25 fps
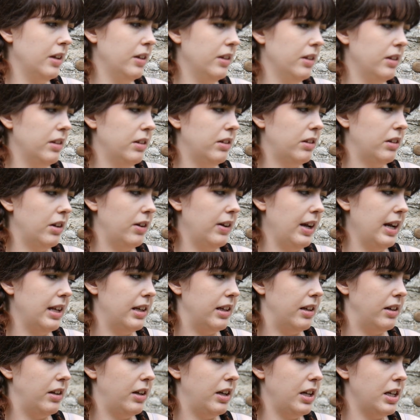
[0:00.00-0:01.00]
So
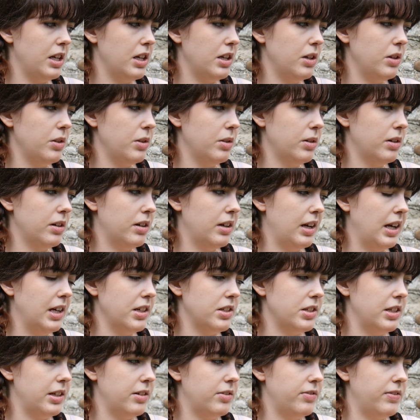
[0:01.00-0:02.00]
Ellen, are you
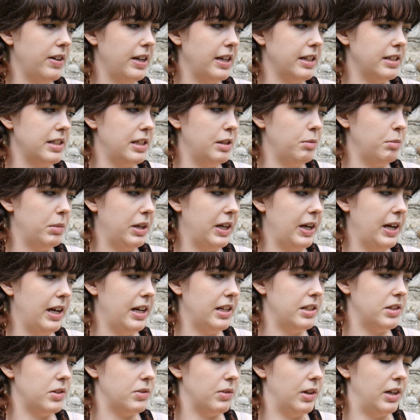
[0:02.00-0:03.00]
actually affecting my
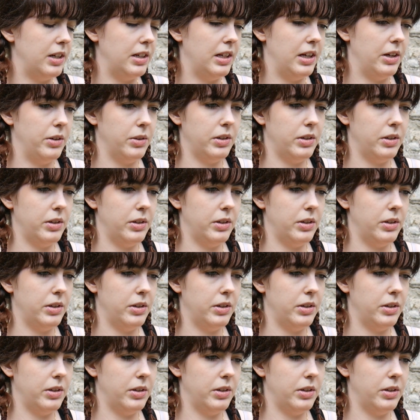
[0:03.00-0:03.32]
hands right now?